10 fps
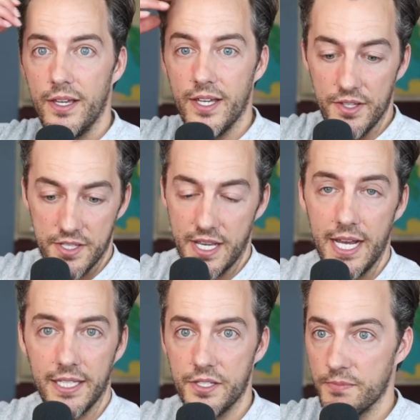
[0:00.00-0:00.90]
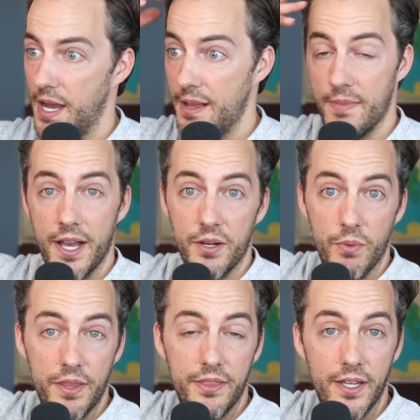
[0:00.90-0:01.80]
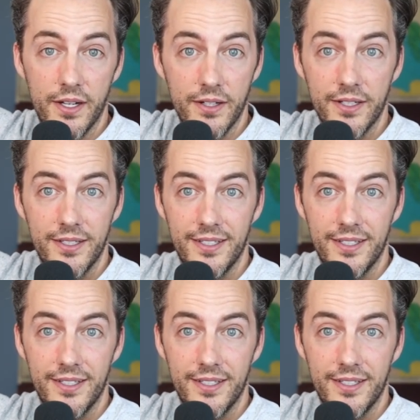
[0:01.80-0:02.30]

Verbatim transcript: in silence, my mind went there.